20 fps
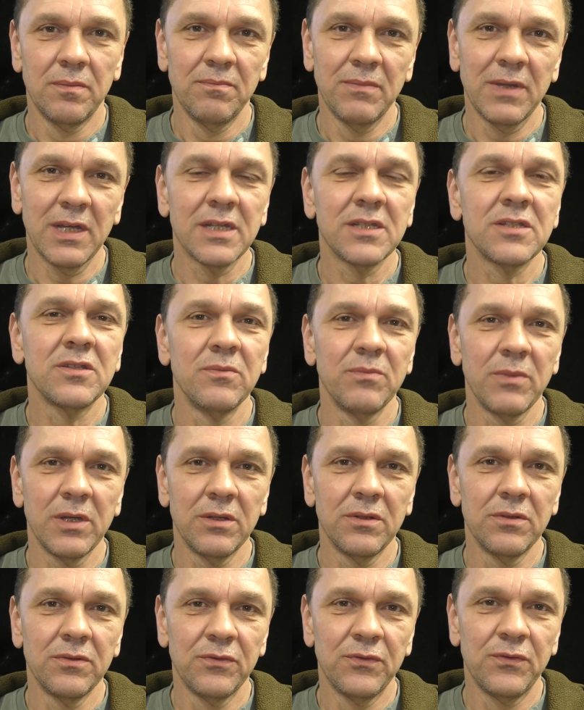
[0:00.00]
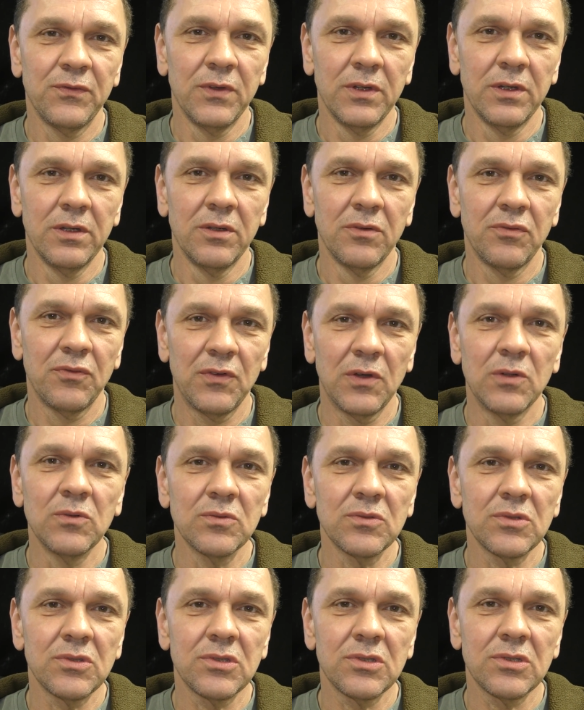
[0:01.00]
massive amount of
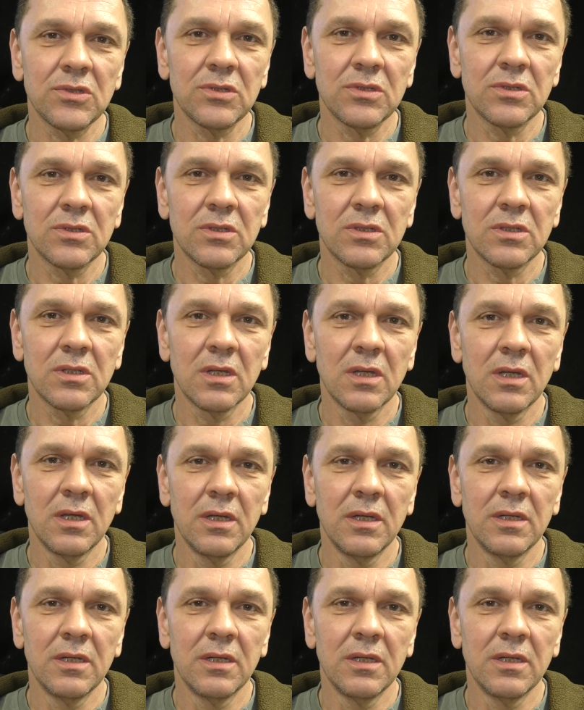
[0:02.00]
faults,